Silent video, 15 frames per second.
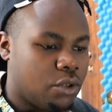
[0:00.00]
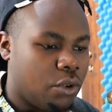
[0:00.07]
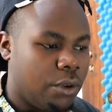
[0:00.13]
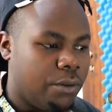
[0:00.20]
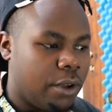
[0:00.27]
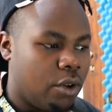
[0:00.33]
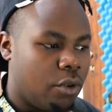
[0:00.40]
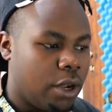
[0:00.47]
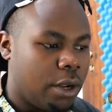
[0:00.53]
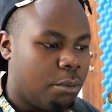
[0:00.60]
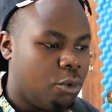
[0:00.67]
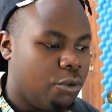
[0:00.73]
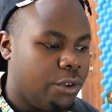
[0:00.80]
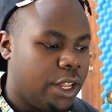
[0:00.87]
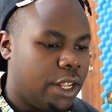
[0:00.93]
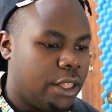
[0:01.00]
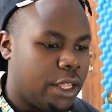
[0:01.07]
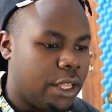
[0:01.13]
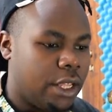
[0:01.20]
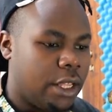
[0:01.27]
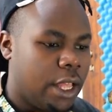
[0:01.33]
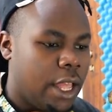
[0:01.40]
So if I don't want to move
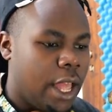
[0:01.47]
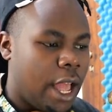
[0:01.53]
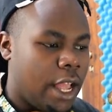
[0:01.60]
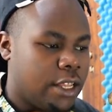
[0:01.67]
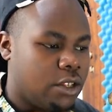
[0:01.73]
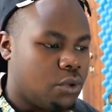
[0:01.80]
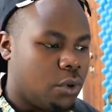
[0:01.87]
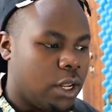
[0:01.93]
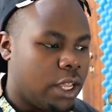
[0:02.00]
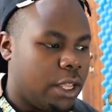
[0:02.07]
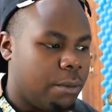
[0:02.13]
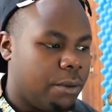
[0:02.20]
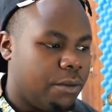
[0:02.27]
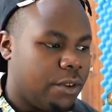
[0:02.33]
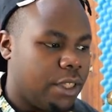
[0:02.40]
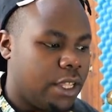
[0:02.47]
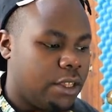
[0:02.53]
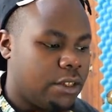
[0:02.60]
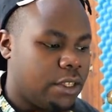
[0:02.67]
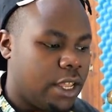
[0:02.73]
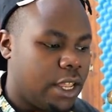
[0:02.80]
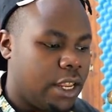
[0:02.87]
anything, I just want to keep
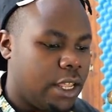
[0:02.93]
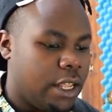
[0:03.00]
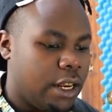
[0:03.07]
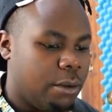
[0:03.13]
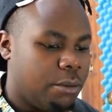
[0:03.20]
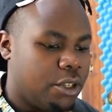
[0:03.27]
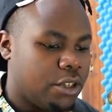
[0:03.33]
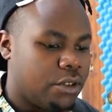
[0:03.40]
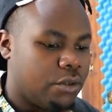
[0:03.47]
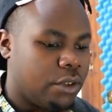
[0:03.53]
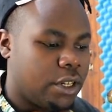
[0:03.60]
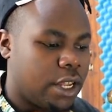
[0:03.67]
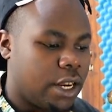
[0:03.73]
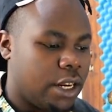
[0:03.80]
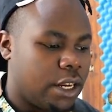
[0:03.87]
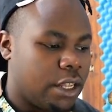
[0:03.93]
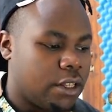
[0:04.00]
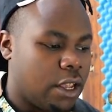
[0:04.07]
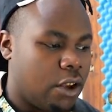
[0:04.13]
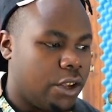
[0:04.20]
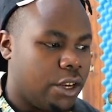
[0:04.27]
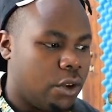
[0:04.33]
everything steady, let me just return it as
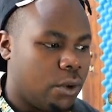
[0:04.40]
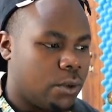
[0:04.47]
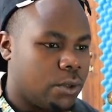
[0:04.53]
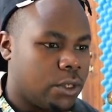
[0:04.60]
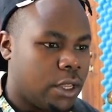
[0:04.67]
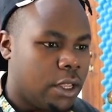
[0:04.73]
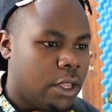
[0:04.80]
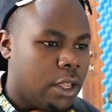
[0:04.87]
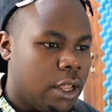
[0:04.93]
how it was.